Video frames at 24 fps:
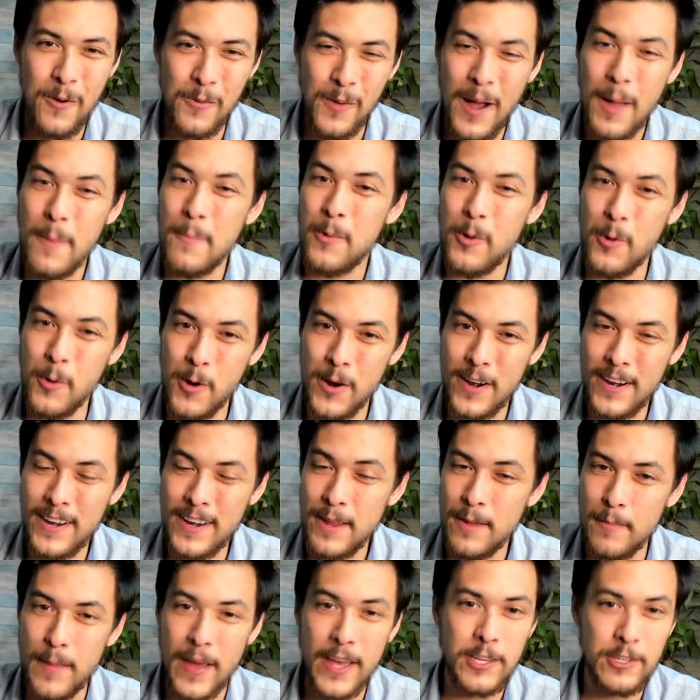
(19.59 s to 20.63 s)
why porn
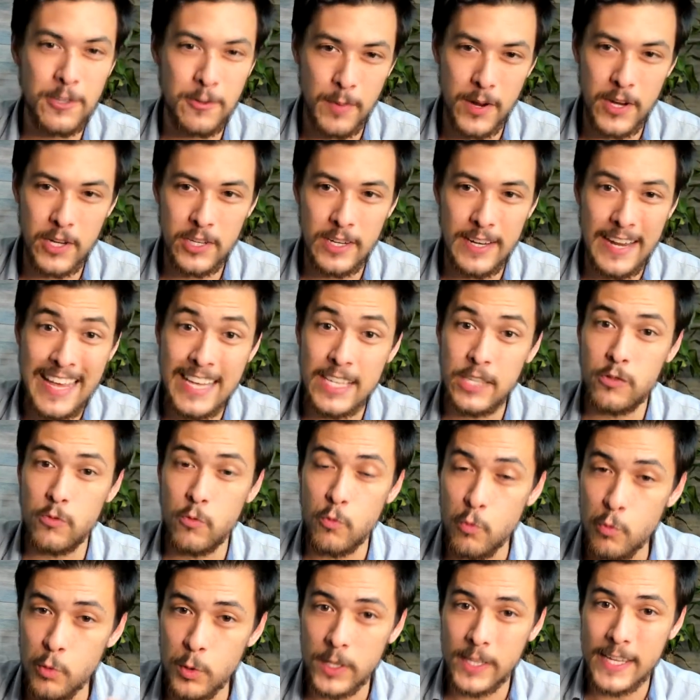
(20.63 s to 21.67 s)
masturbation has
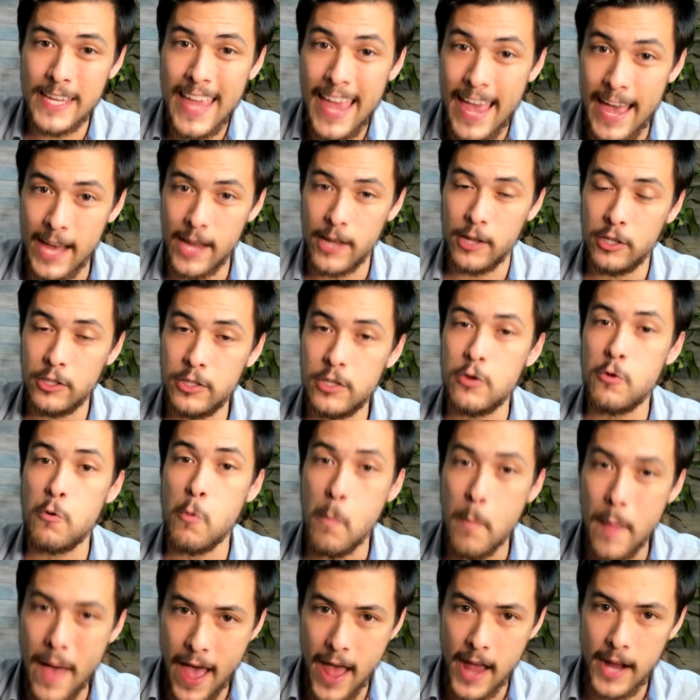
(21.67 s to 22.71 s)
really held you
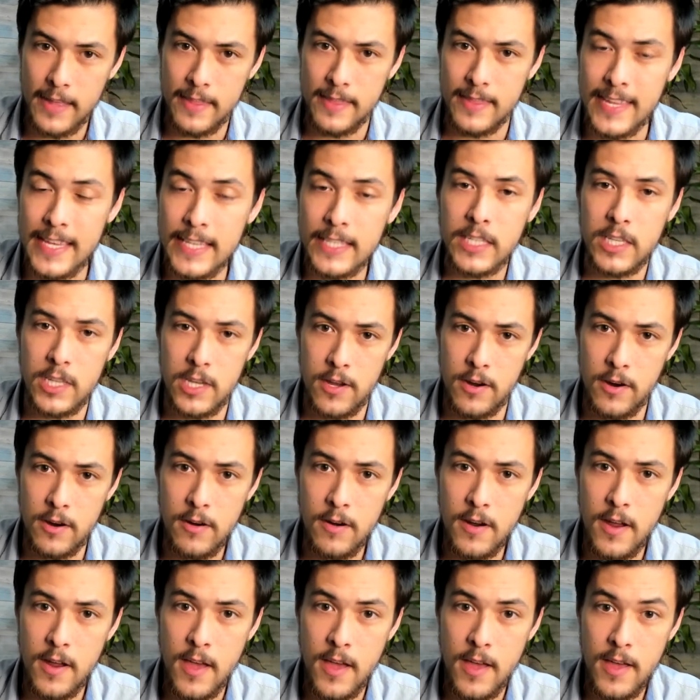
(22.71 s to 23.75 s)
back this
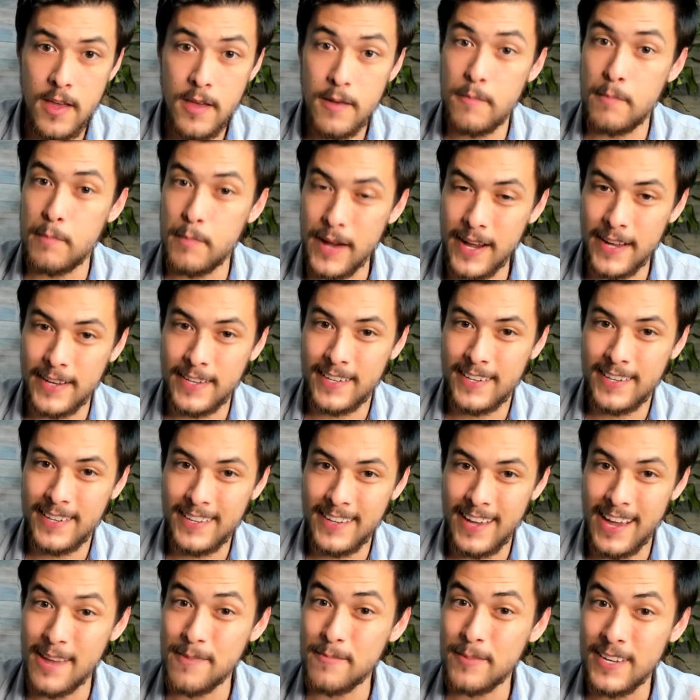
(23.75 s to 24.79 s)
year but
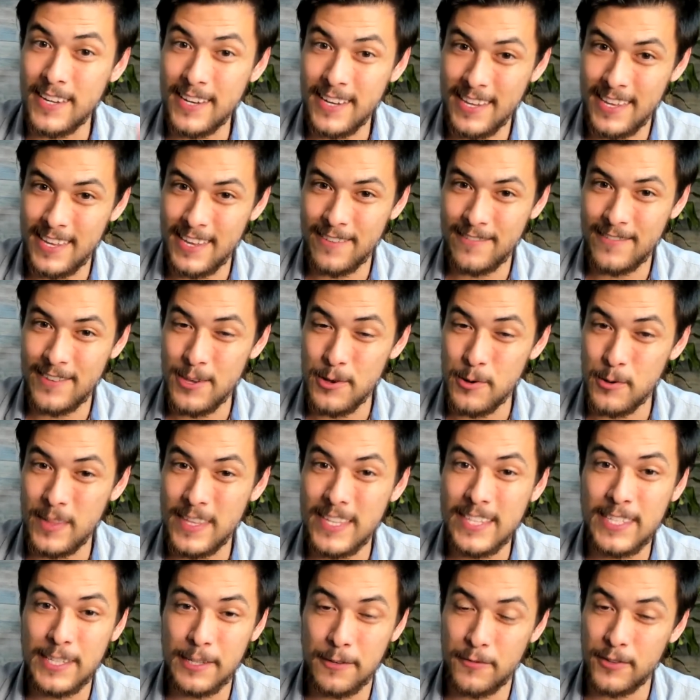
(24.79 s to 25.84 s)
I'm gonna give you the
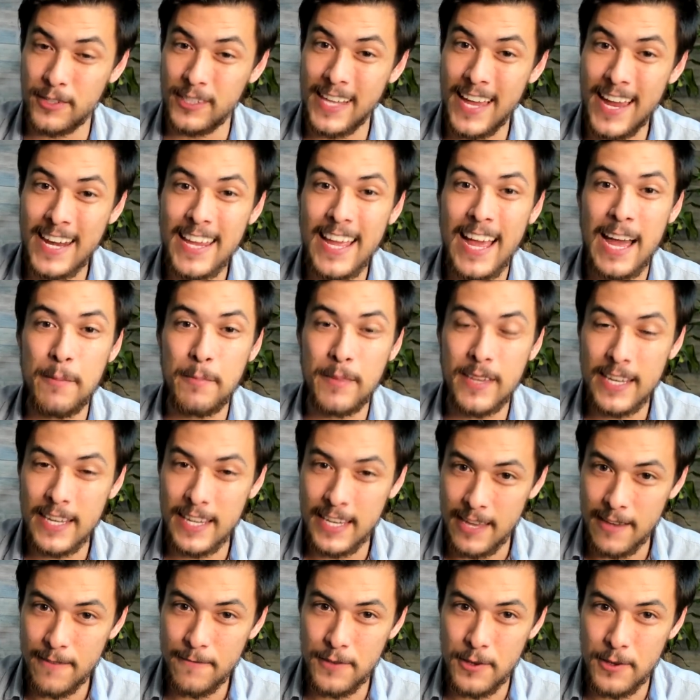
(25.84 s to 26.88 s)
silver lining. I'm gonna
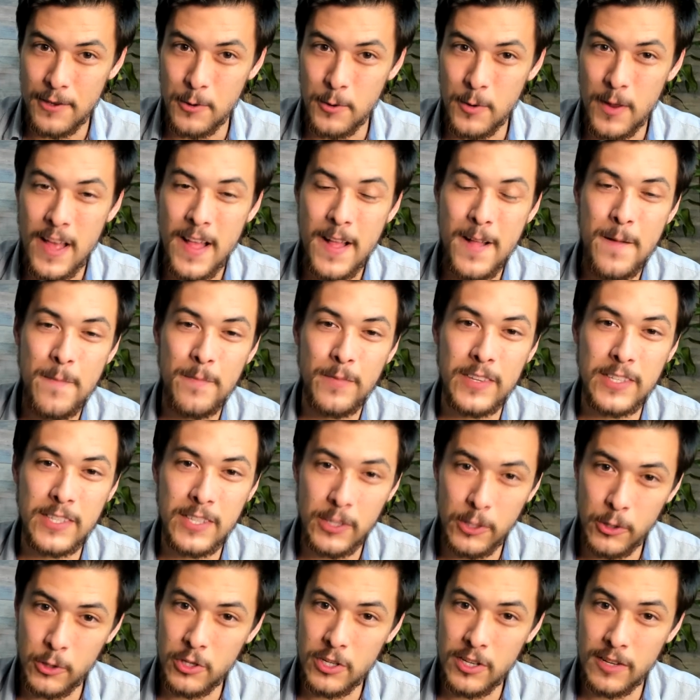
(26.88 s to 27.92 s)
give you the
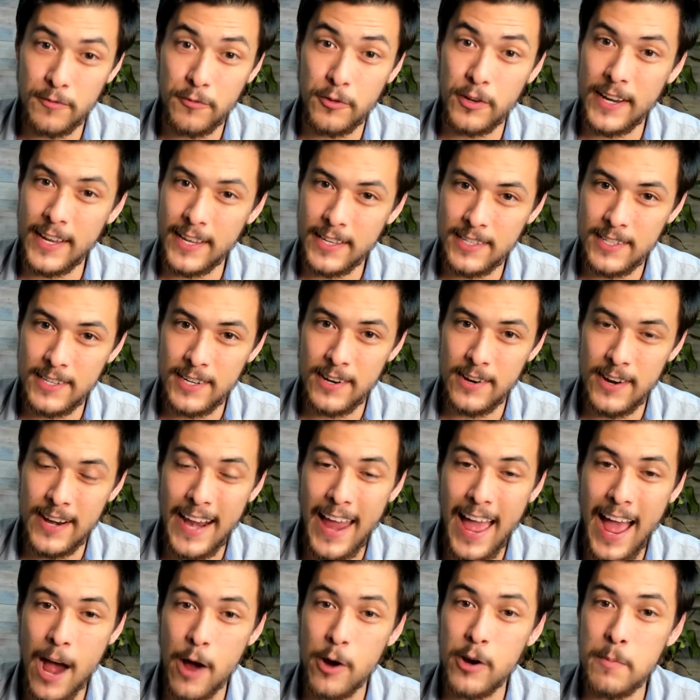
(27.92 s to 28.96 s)
solution for next year and
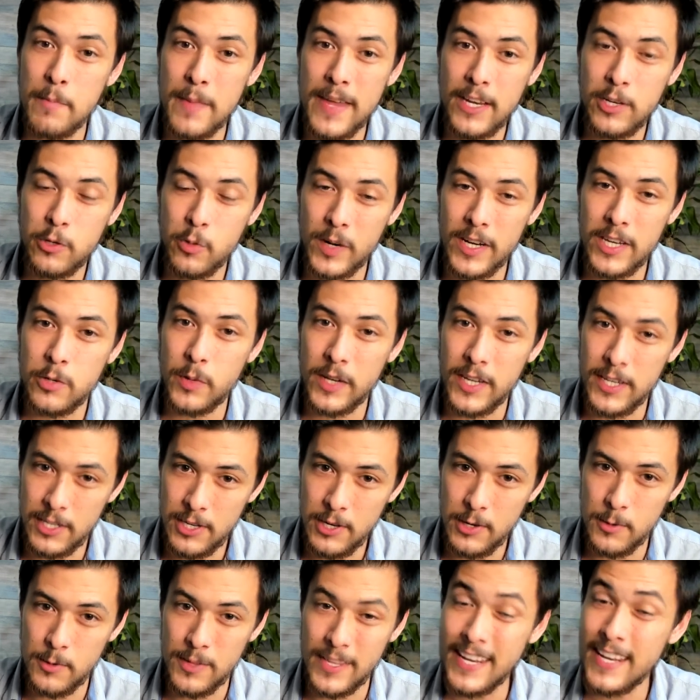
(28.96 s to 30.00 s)
how to make
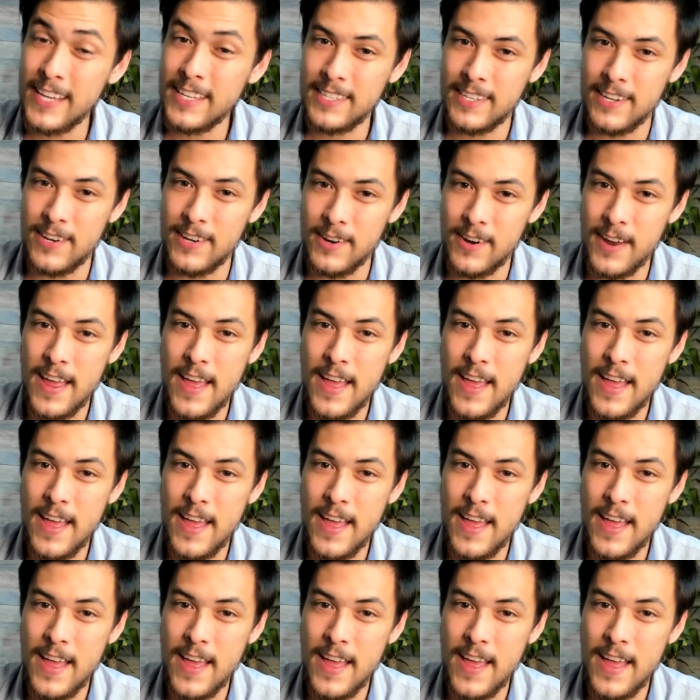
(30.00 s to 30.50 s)
2022, the next year,